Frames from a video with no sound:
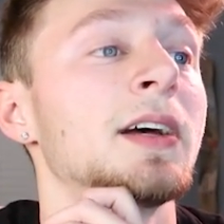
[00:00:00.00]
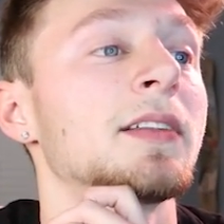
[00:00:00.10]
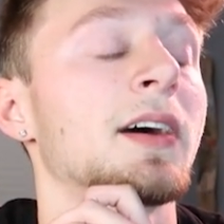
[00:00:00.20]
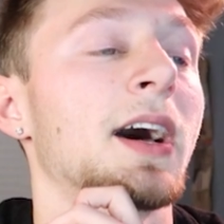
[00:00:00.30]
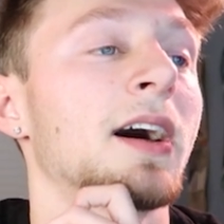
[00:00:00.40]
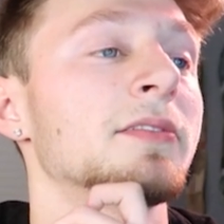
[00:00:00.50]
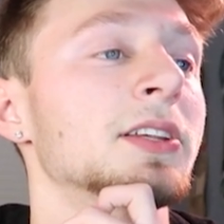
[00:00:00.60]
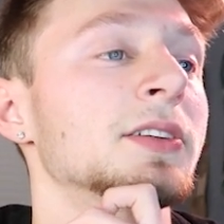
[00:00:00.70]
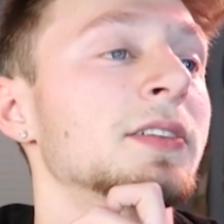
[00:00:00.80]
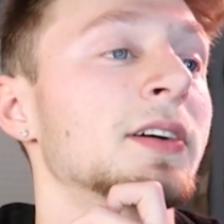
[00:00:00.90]
to have
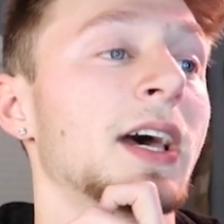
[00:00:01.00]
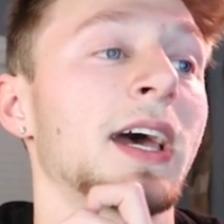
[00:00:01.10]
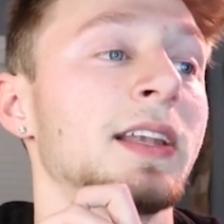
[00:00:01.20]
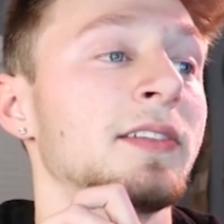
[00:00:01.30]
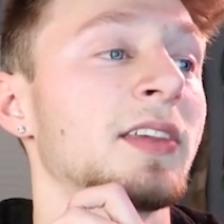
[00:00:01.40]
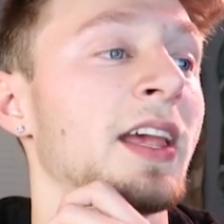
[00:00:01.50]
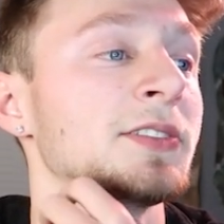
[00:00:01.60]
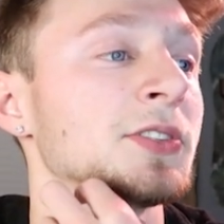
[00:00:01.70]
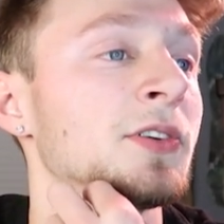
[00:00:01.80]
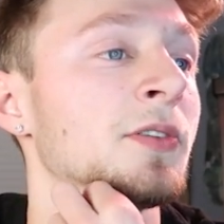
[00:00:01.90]
any
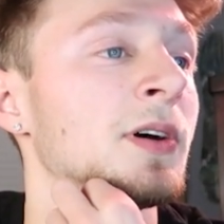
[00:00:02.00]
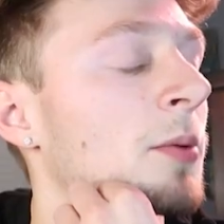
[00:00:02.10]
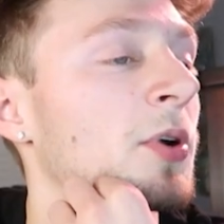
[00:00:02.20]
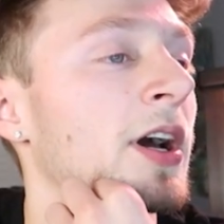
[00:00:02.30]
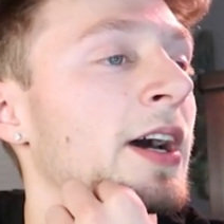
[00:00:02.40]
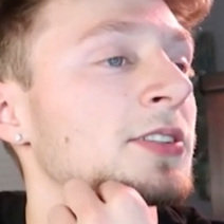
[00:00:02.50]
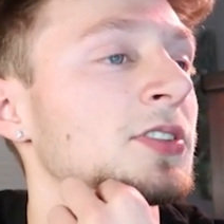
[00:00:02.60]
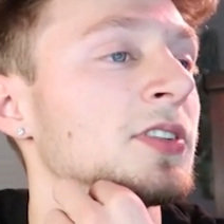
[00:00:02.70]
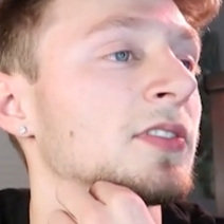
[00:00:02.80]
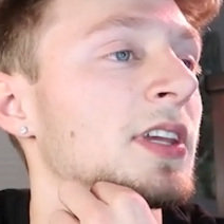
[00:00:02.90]
skate shoe. I'd probably
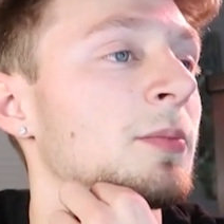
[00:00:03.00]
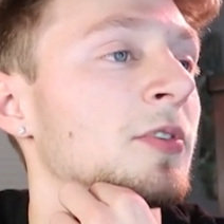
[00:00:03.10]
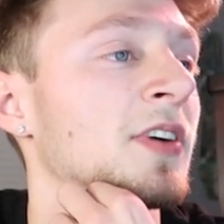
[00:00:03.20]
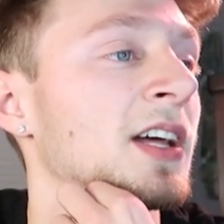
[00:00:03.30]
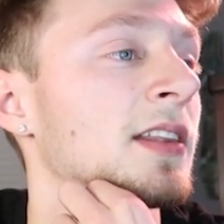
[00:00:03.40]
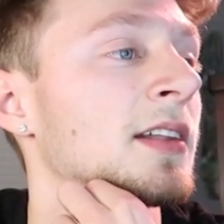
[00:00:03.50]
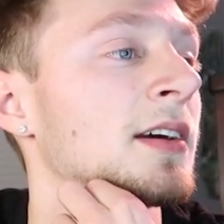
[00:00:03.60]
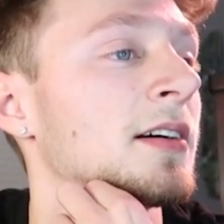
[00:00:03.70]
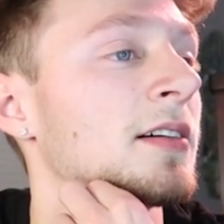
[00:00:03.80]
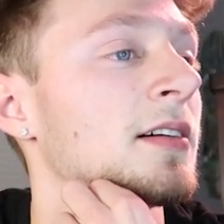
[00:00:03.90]
actually just keep it right
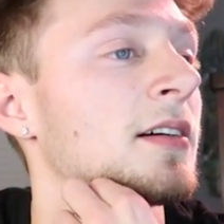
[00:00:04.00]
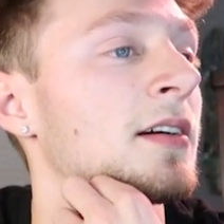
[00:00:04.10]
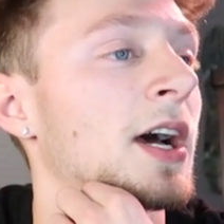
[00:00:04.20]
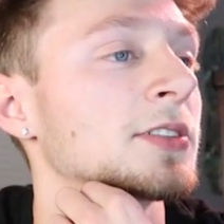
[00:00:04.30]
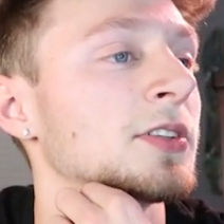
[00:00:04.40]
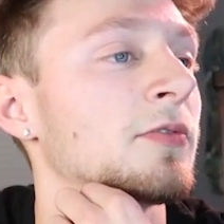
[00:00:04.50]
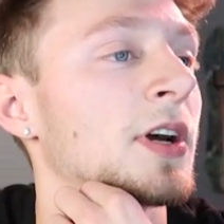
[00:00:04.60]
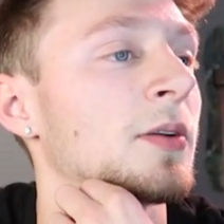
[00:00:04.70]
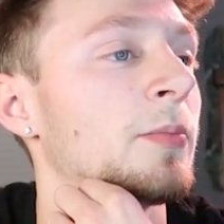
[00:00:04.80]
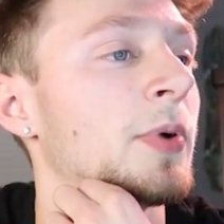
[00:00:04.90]
there. Actually
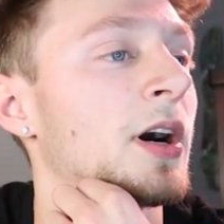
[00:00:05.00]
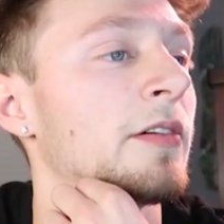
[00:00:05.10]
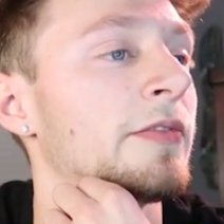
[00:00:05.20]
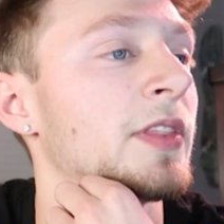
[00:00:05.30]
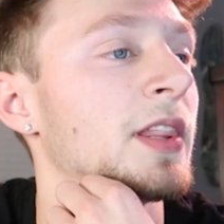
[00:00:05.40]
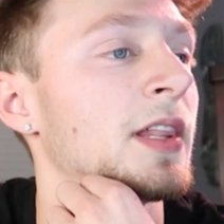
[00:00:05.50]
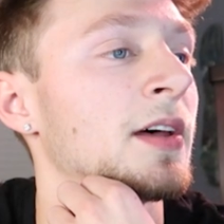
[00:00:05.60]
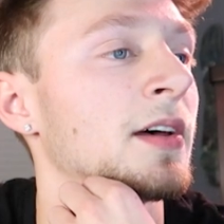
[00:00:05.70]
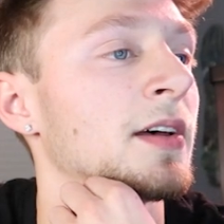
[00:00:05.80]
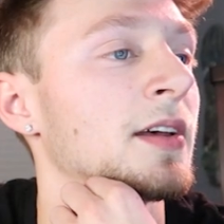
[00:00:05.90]
right above
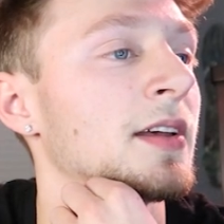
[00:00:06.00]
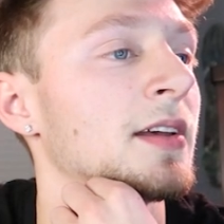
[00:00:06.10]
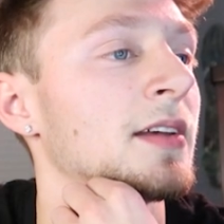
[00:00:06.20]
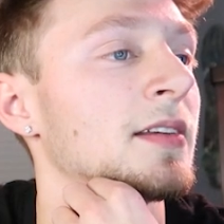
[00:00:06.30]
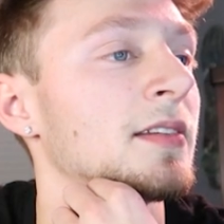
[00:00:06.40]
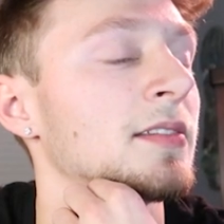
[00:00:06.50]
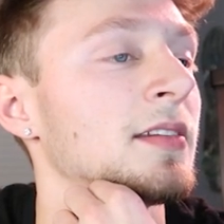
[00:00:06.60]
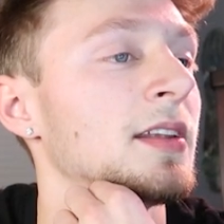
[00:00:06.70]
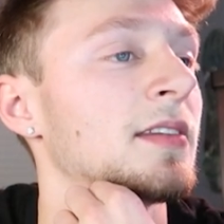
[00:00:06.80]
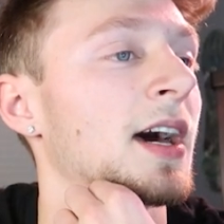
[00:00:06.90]
the
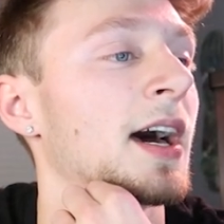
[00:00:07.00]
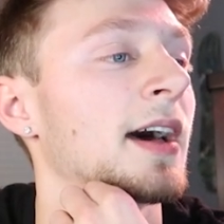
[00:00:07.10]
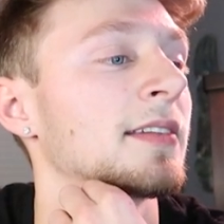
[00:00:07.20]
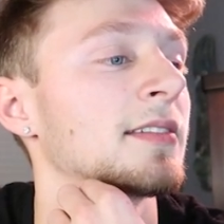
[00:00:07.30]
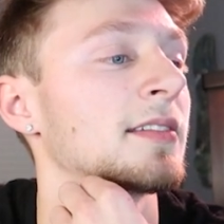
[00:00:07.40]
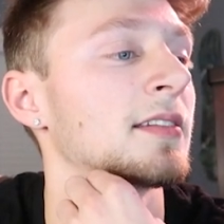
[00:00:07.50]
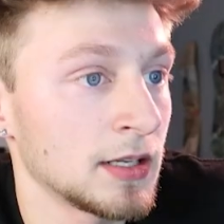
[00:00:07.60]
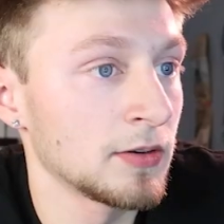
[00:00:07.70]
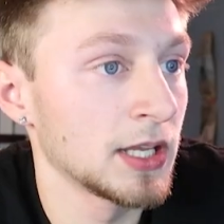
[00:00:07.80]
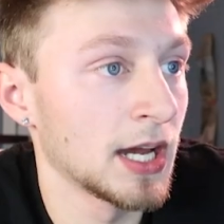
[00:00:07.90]
Ctas.
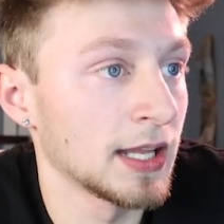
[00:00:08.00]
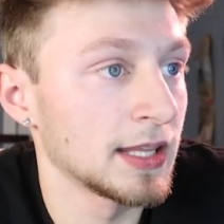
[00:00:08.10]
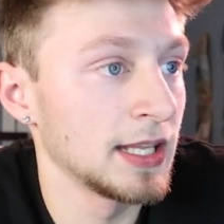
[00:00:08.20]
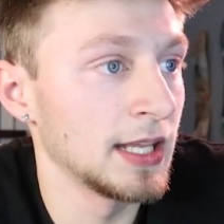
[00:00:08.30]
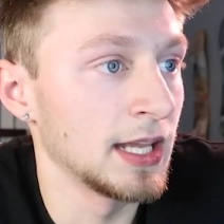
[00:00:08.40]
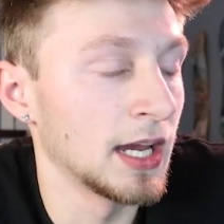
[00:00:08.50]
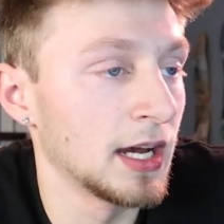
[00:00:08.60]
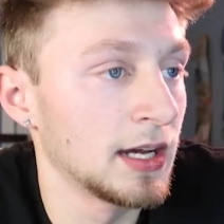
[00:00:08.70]
Now we got the